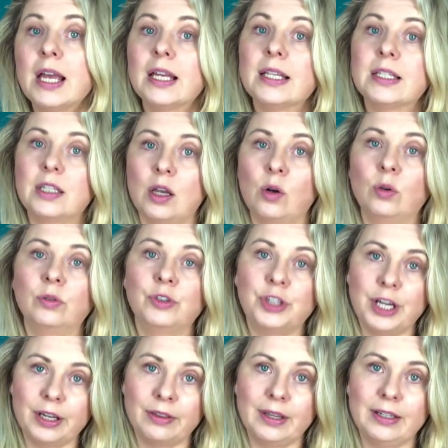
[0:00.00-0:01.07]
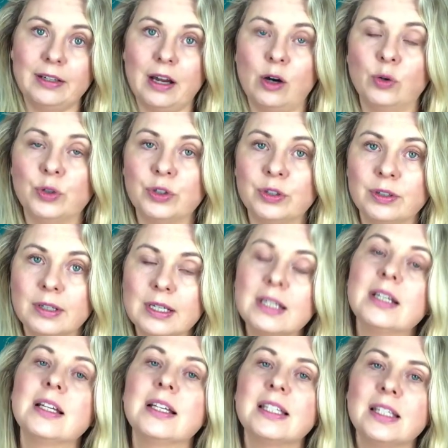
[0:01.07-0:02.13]
So check that out.
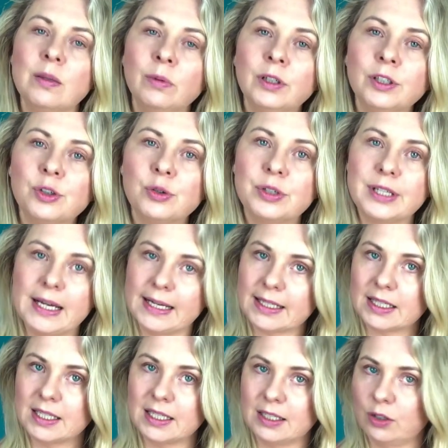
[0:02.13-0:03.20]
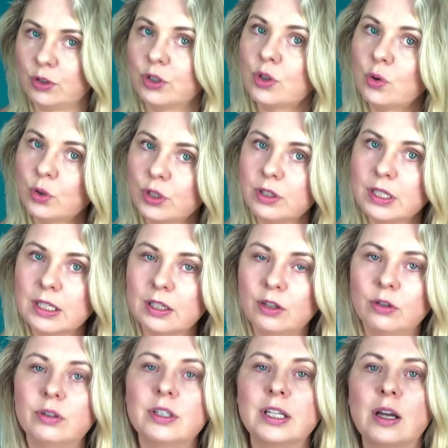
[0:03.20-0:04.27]
Similar to taxes, your social
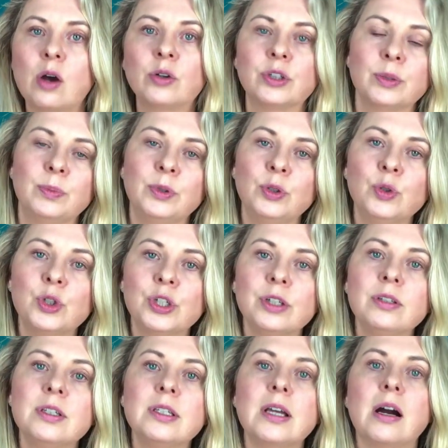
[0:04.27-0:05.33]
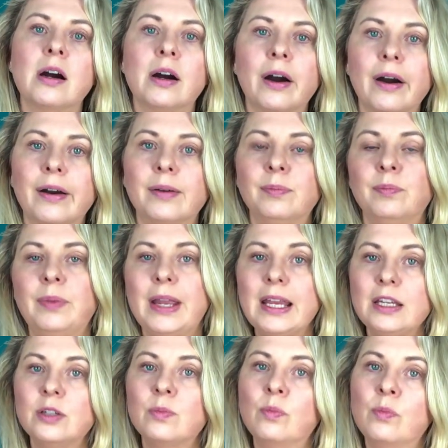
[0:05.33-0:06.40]
security contributions are
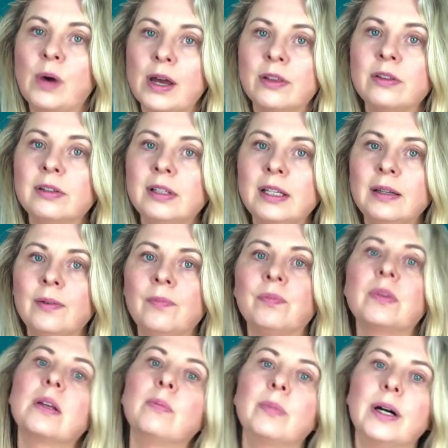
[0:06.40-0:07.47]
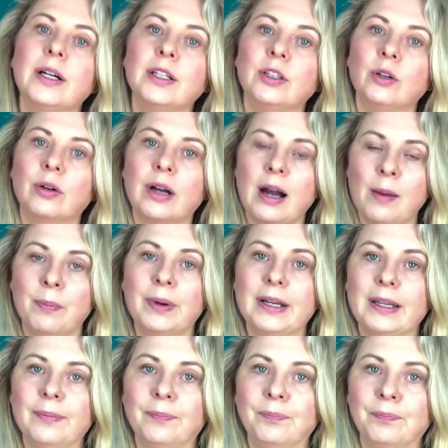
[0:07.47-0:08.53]
paid monthly by your company.